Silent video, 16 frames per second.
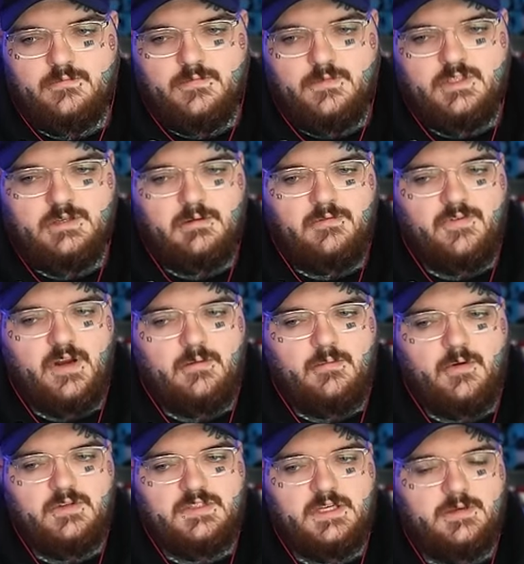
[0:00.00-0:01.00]
It's gonna be
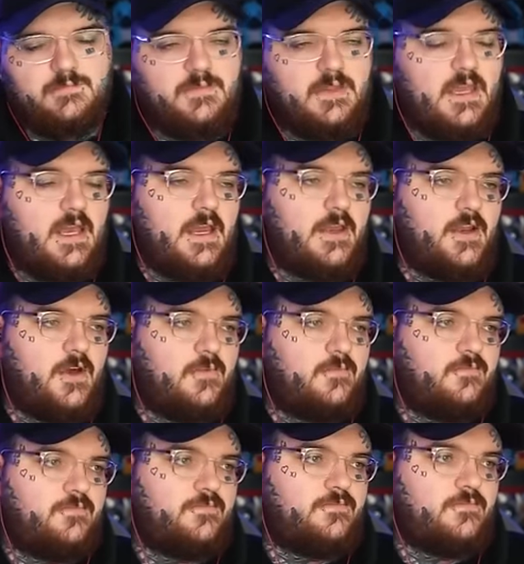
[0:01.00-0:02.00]
Pheromosa. Yeah, I know.
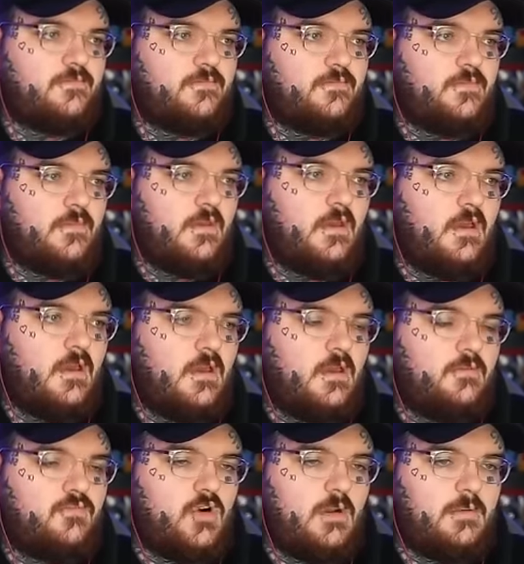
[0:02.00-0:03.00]

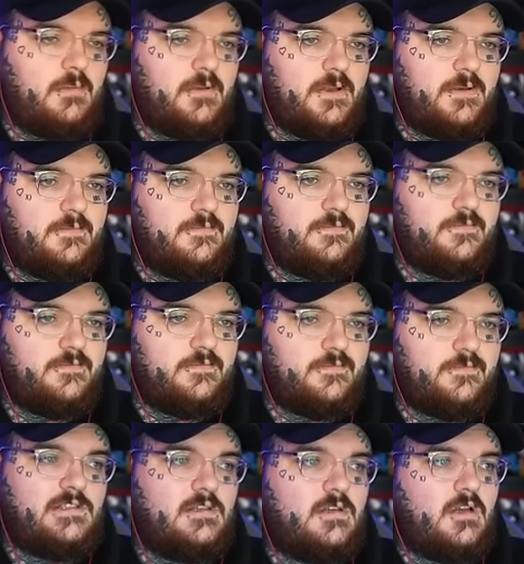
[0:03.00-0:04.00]
Probably.
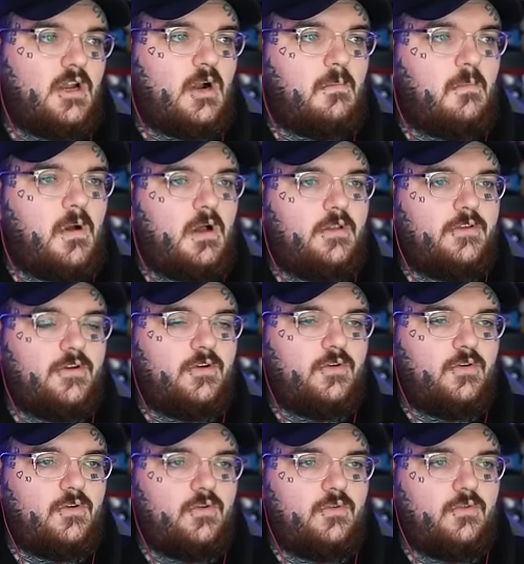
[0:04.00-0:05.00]

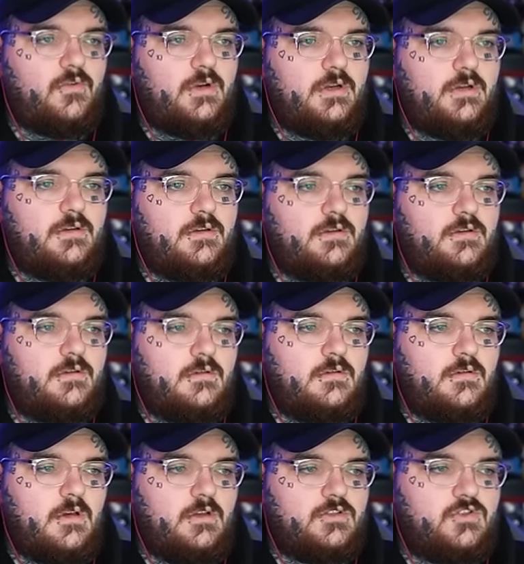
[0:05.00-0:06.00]
Armaldo.
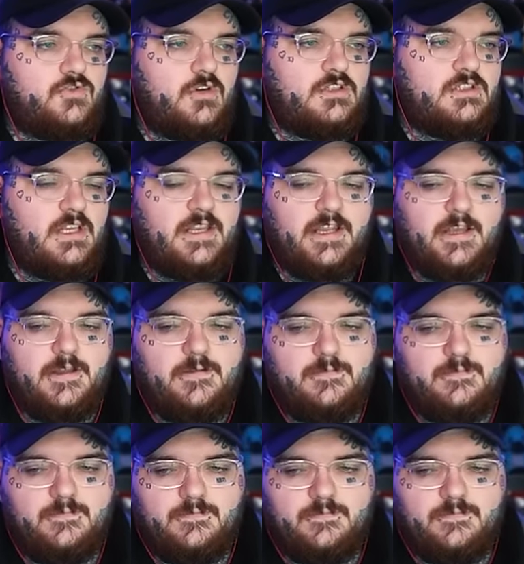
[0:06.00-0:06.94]
I'll just Rock Slide again.